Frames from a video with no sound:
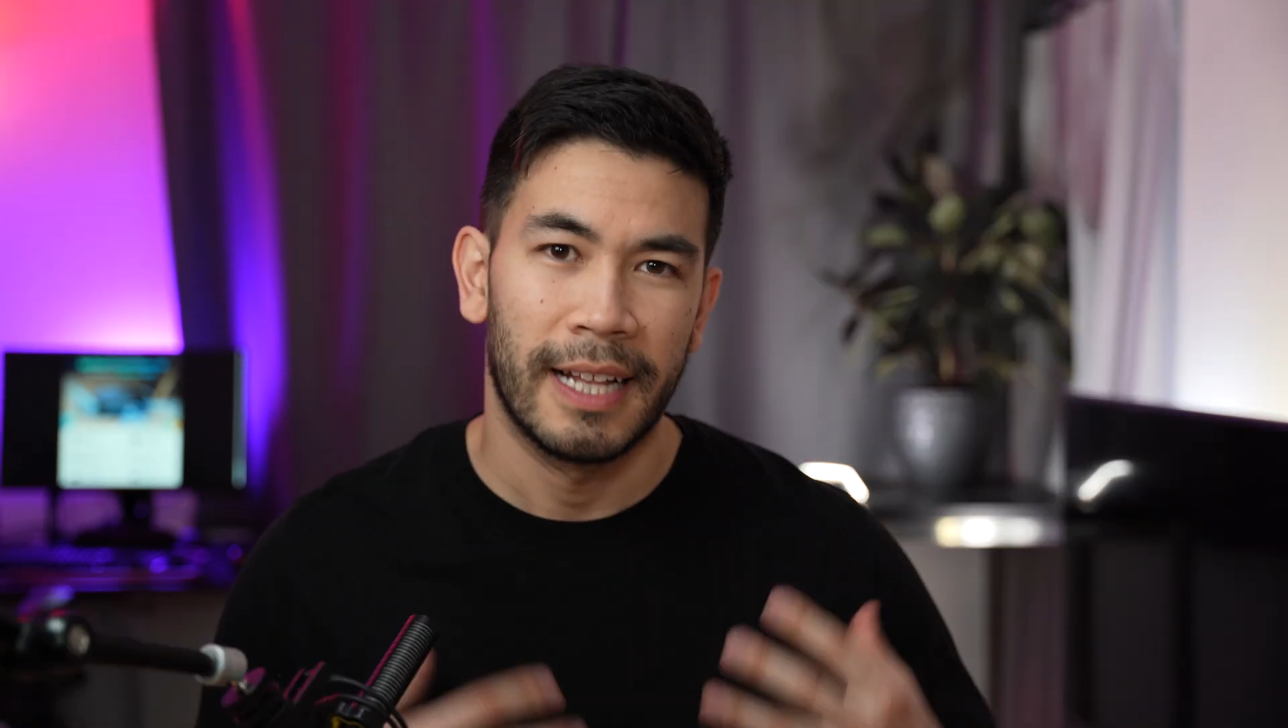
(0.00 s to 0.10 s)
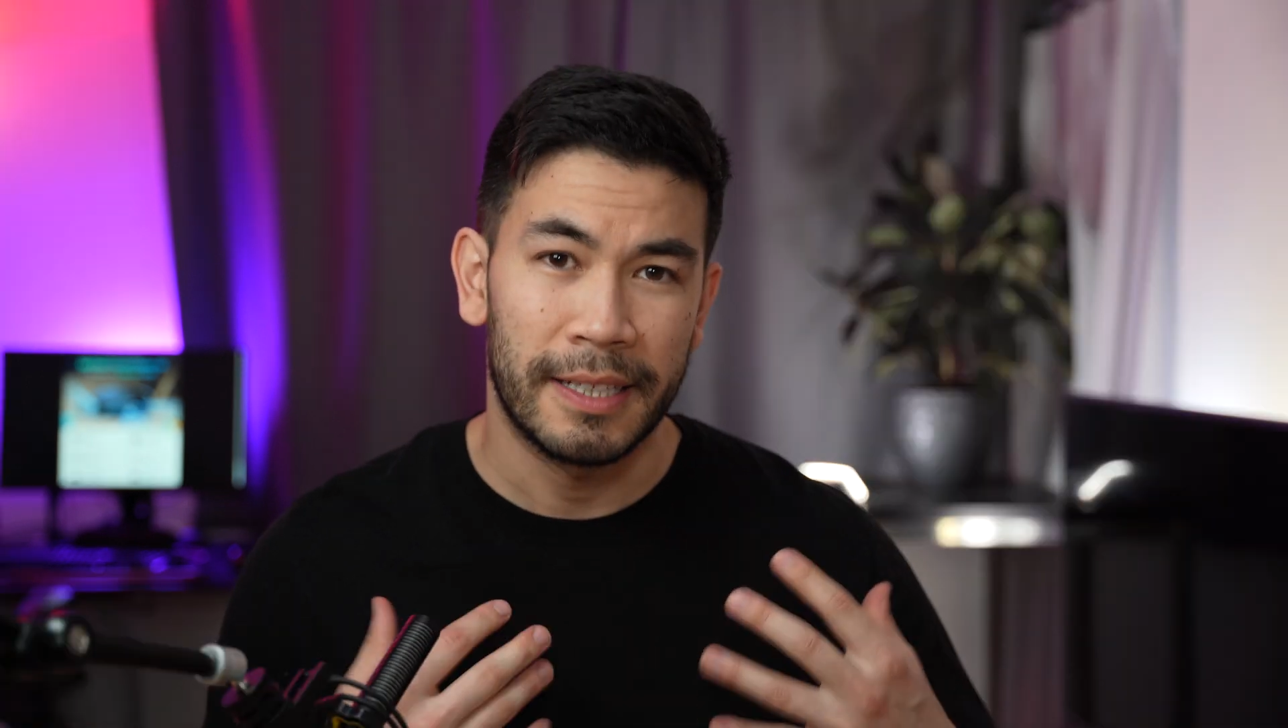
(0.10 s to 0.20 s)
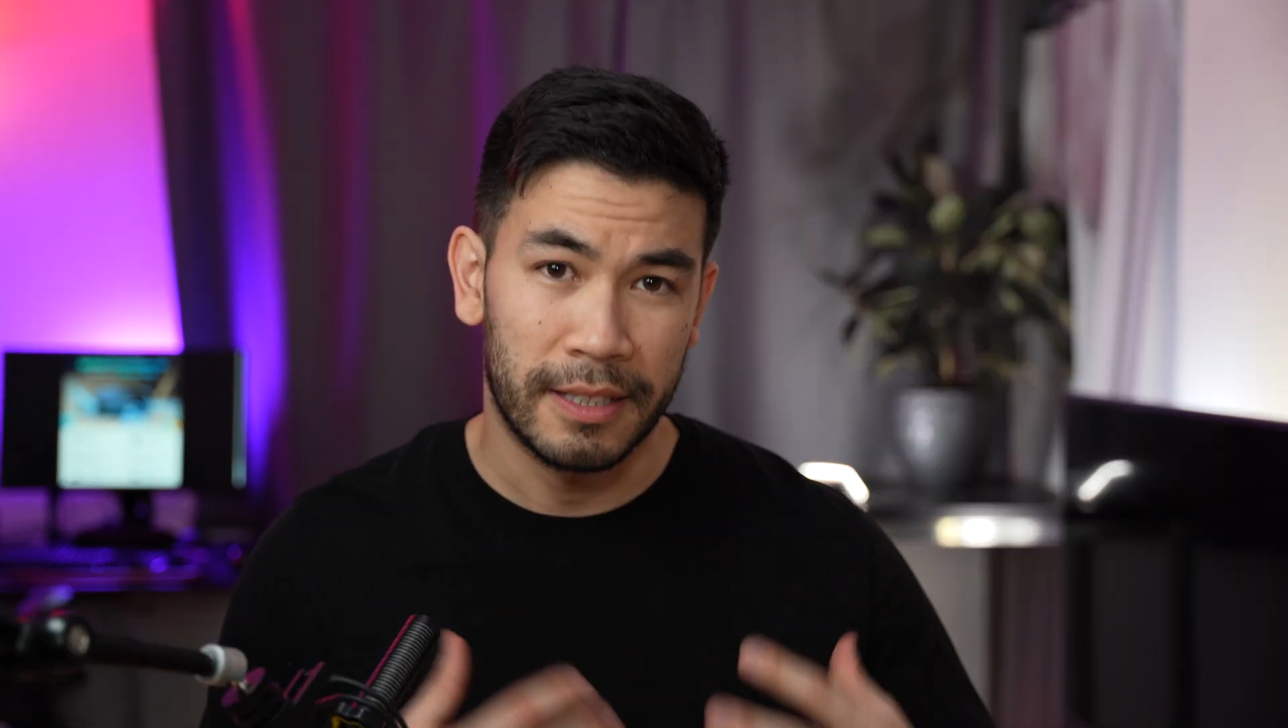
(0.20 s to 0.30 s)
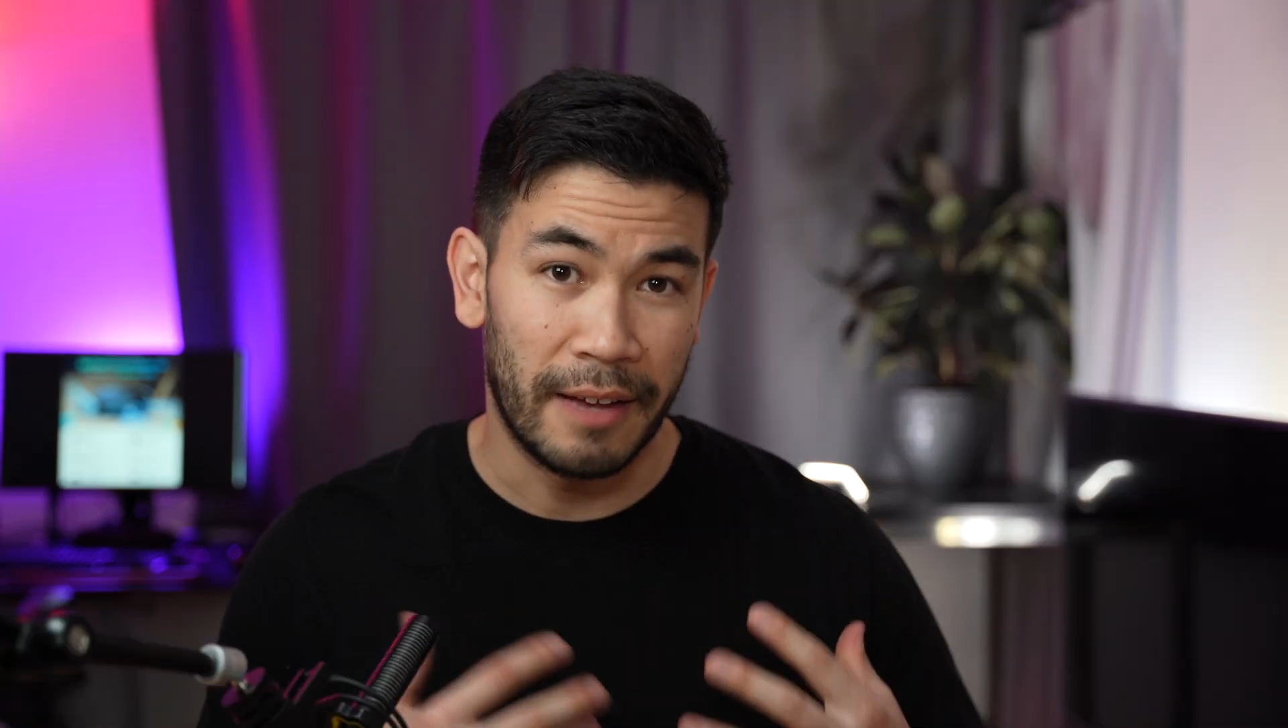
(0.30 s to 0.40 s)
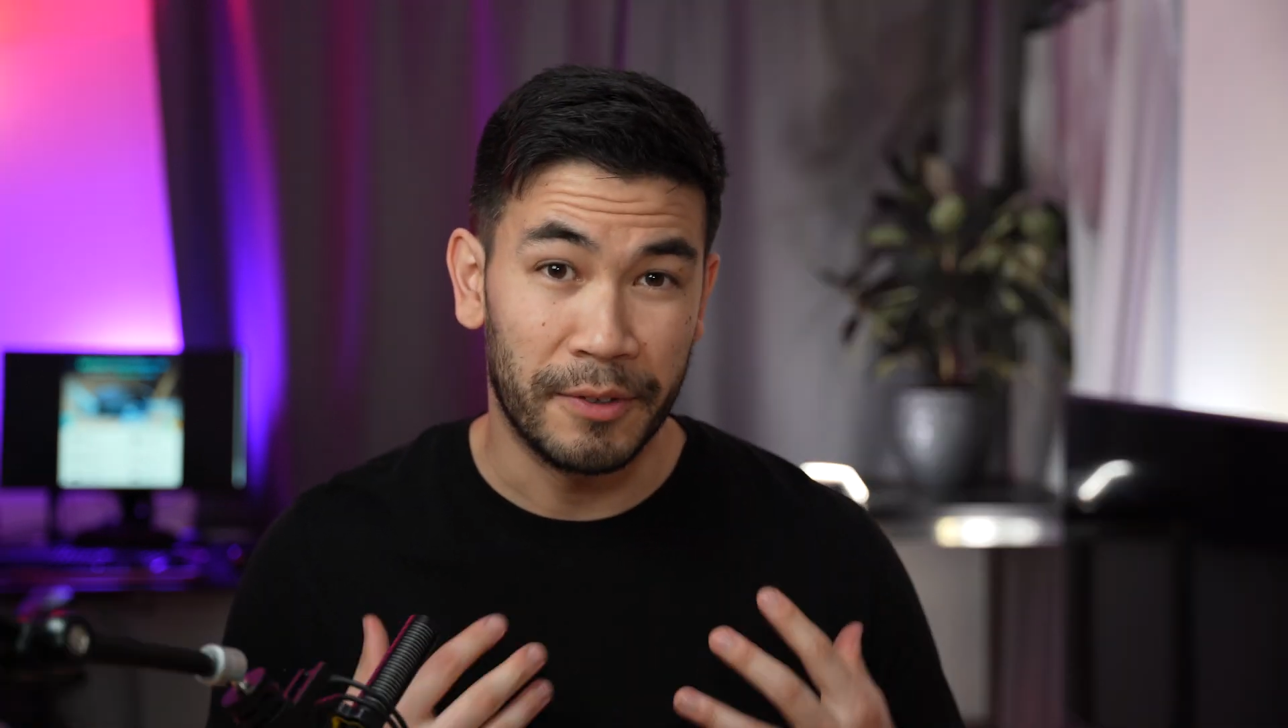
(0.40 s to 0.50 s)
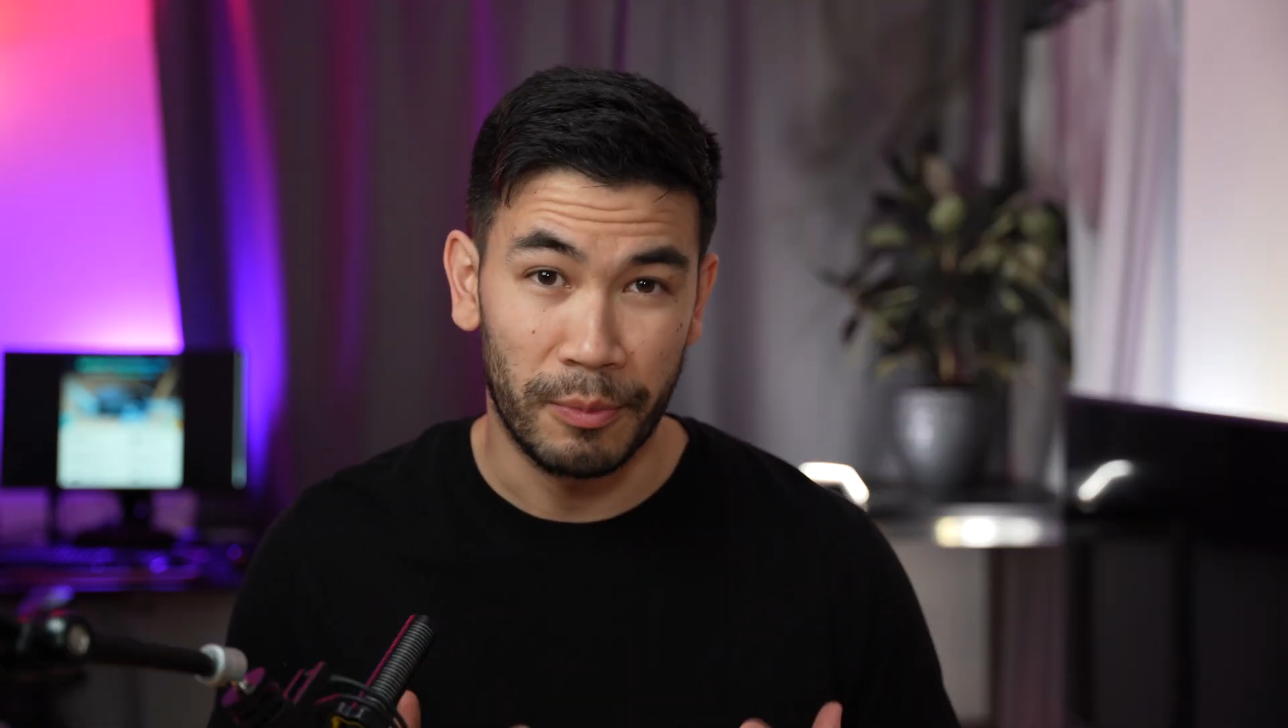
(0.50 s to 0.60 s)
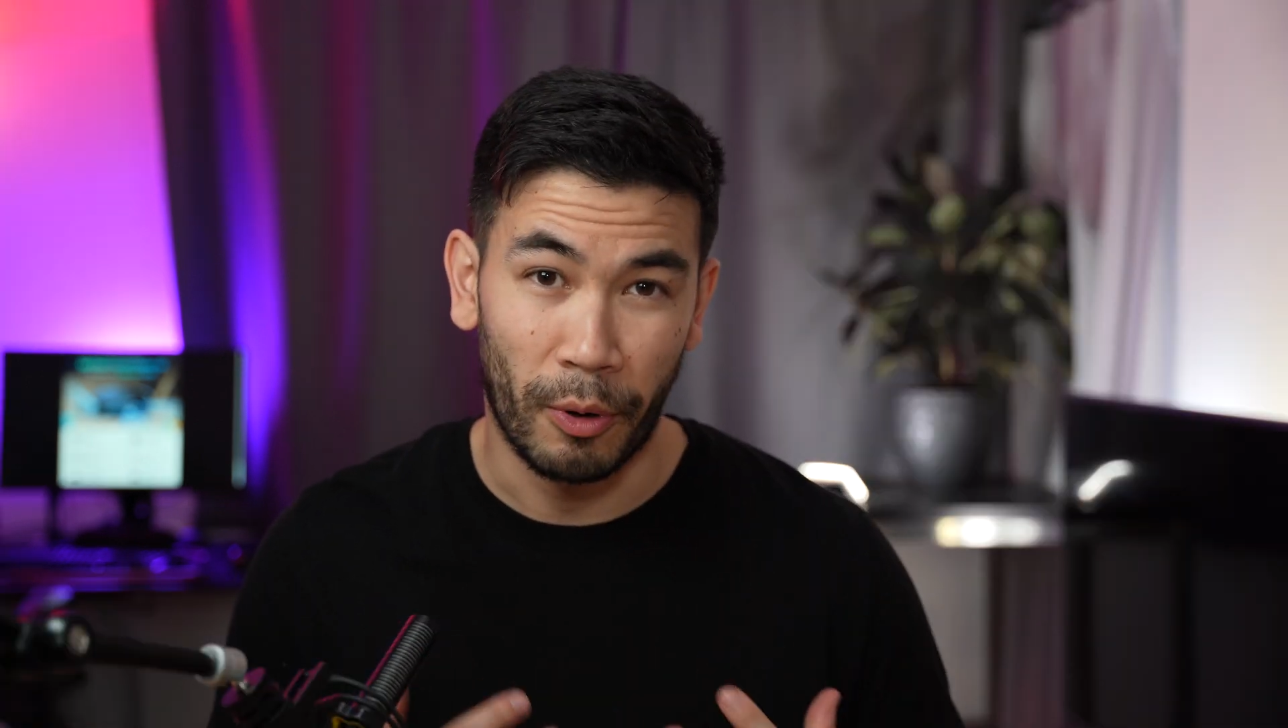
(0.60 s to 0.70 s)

Let's dive into